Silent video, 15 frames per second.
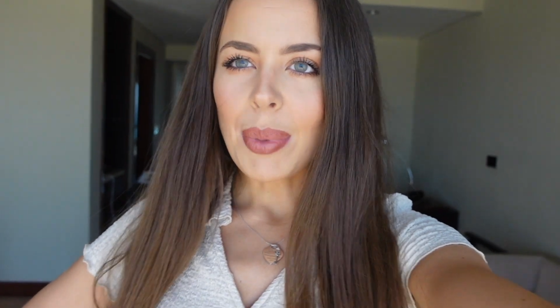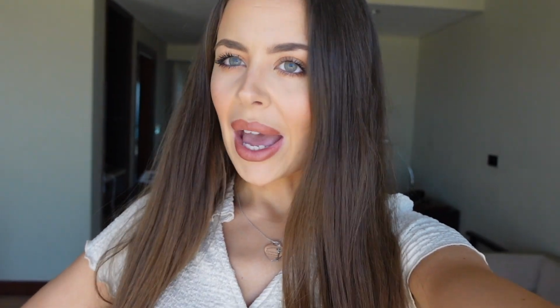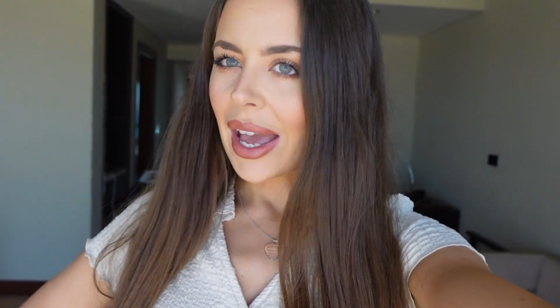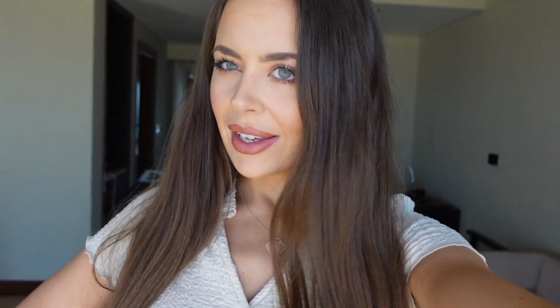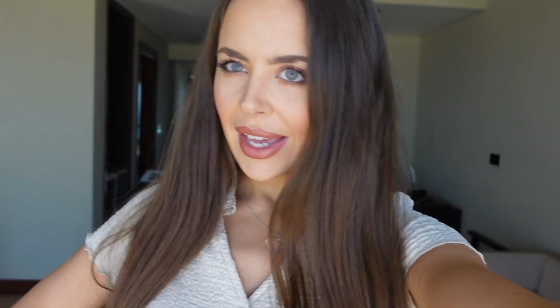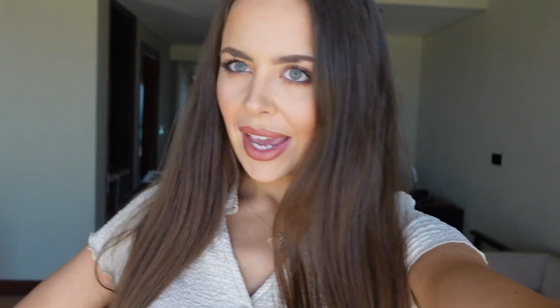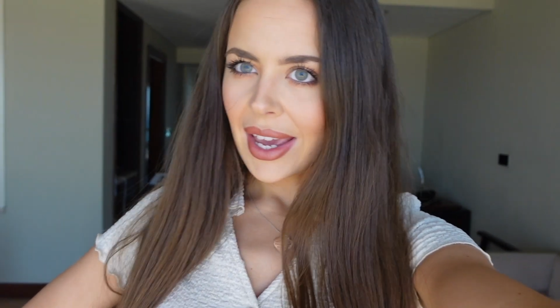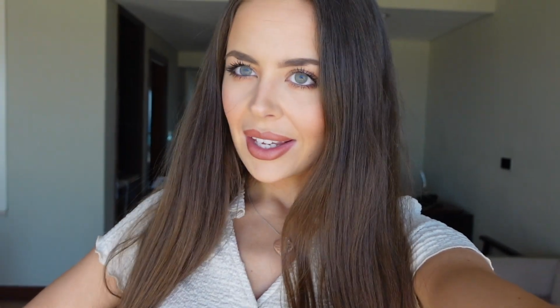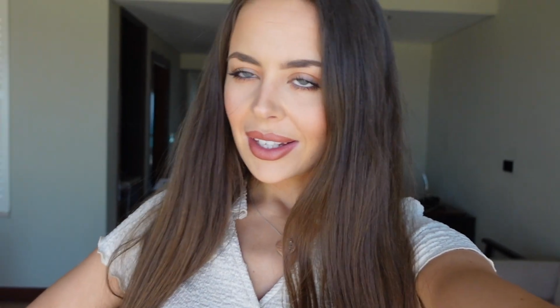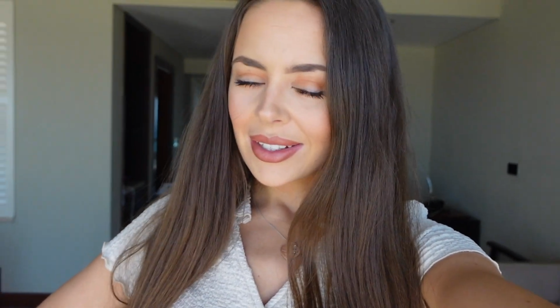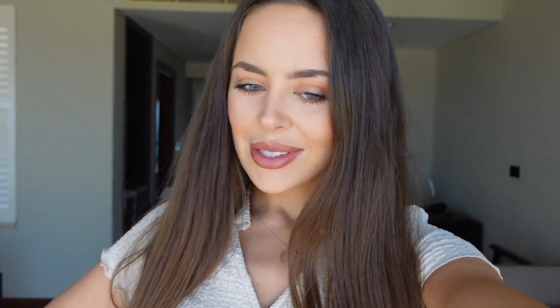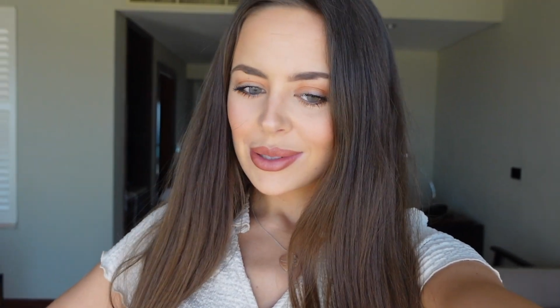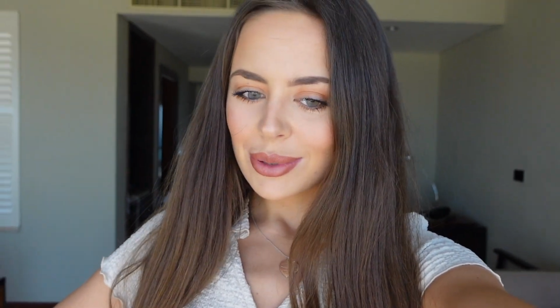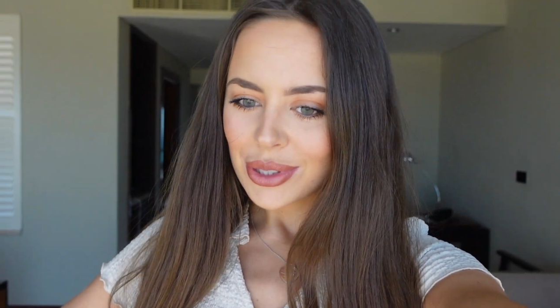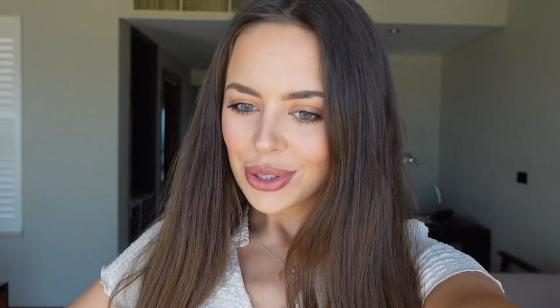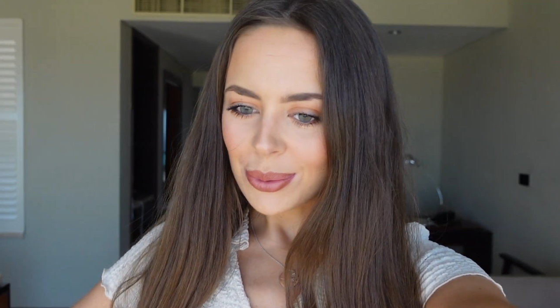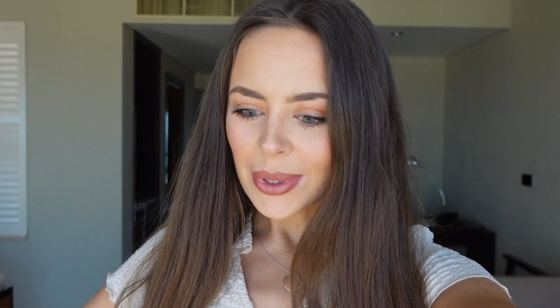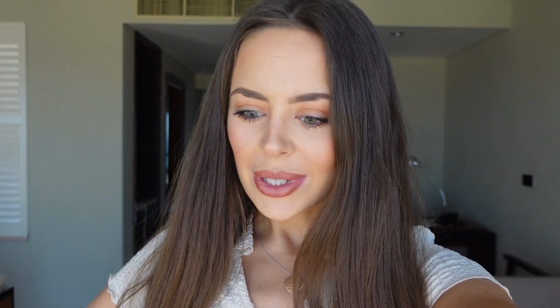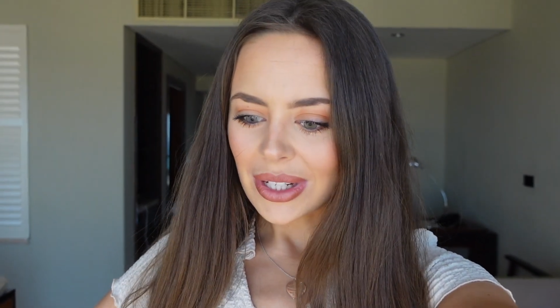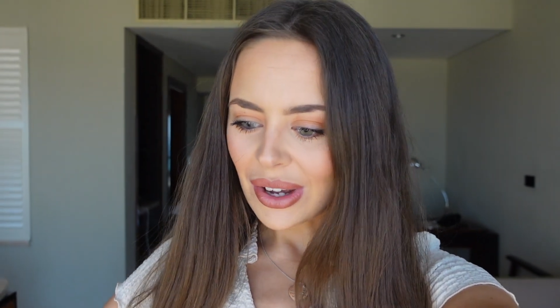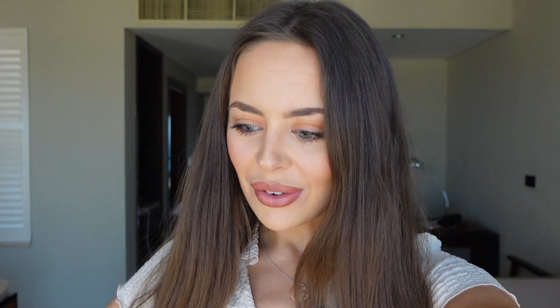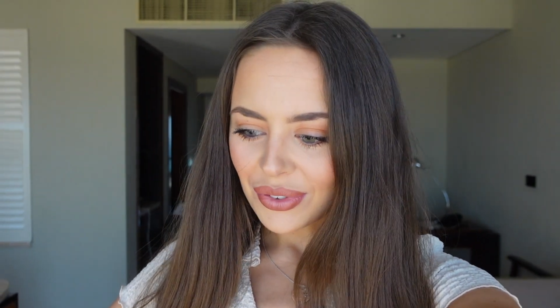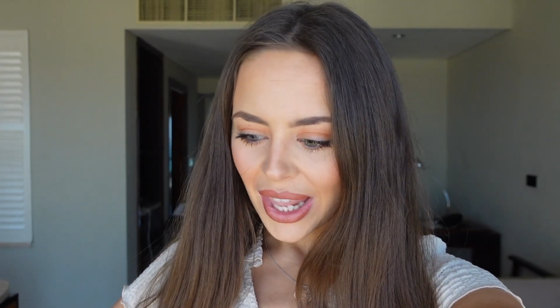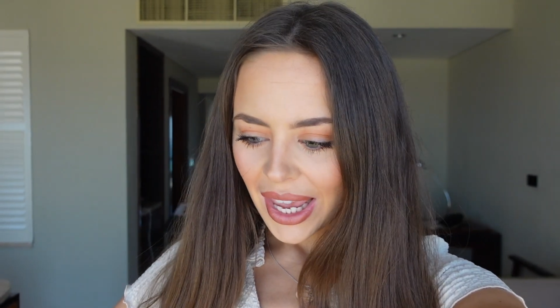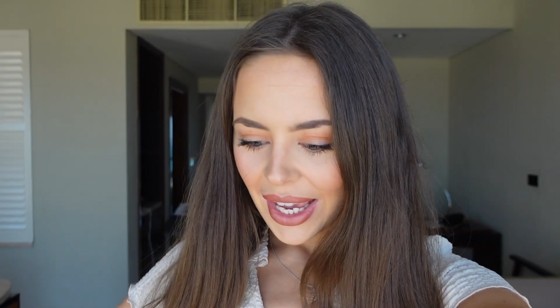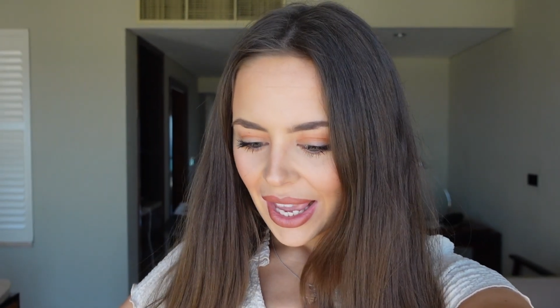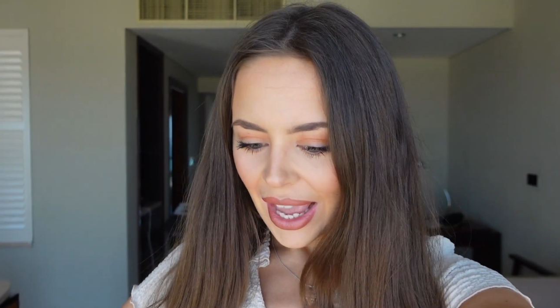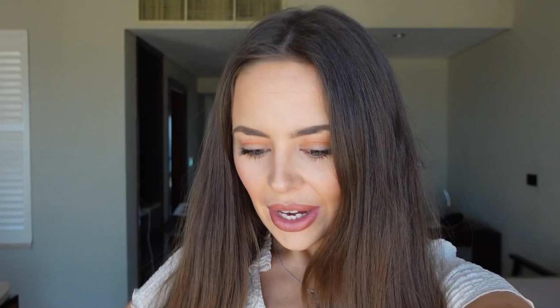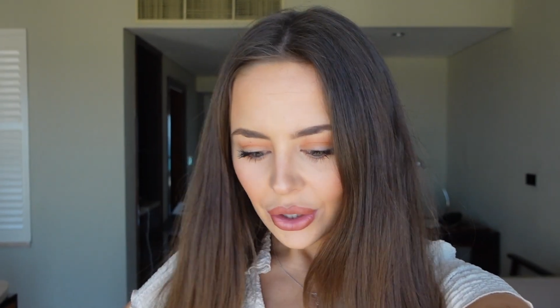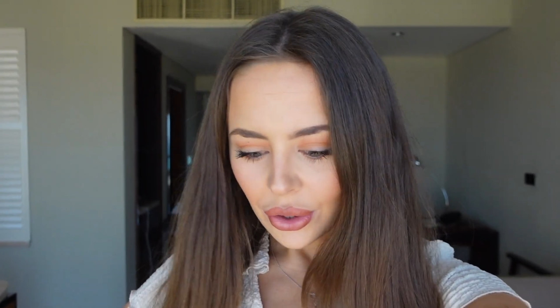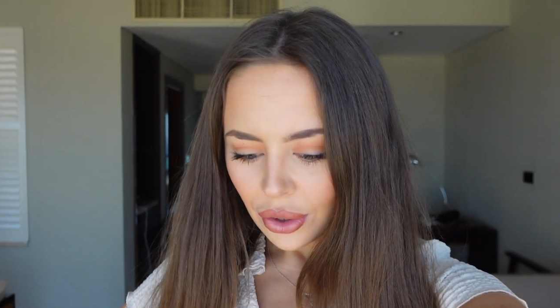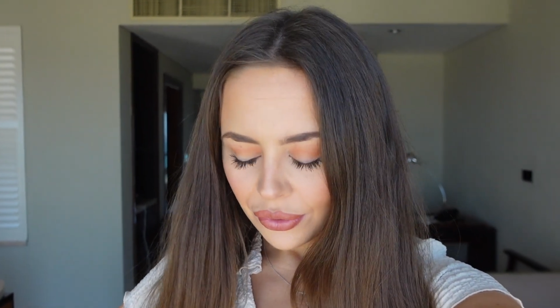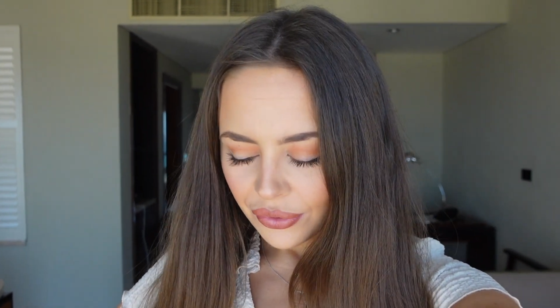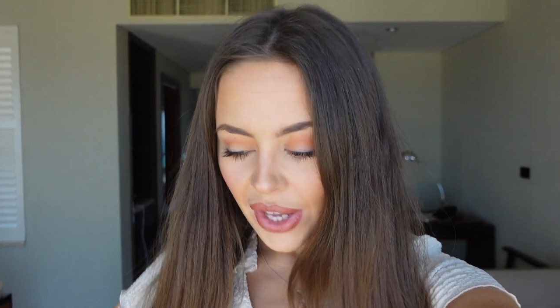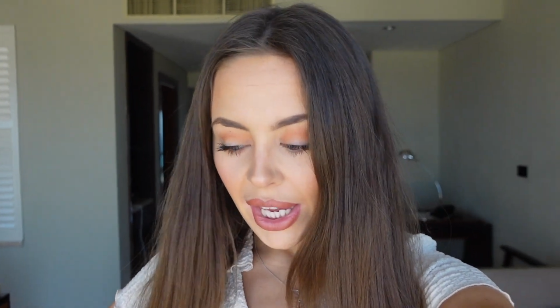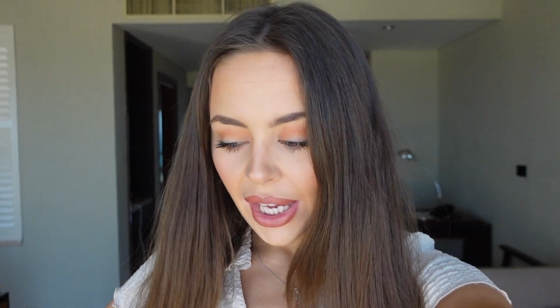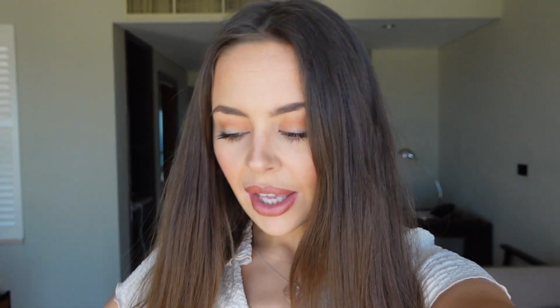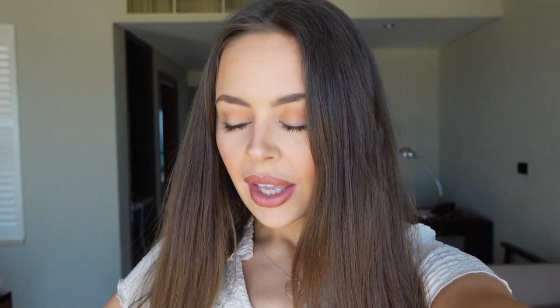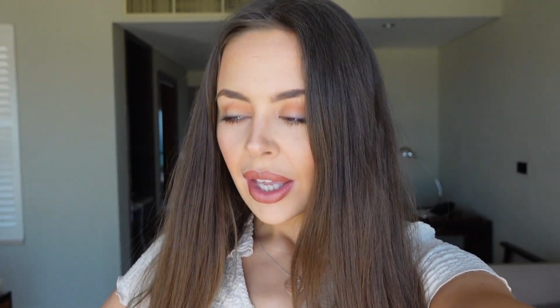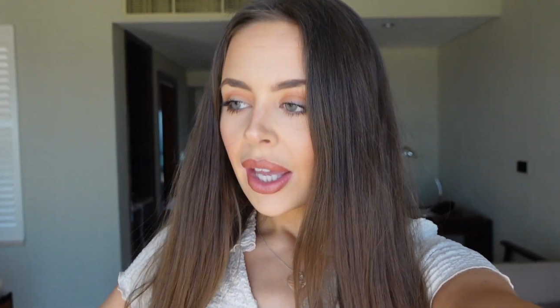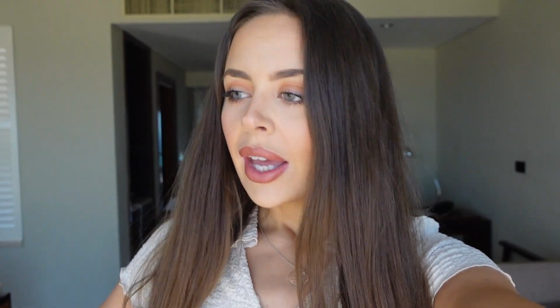pancakes which were lovely and a coffee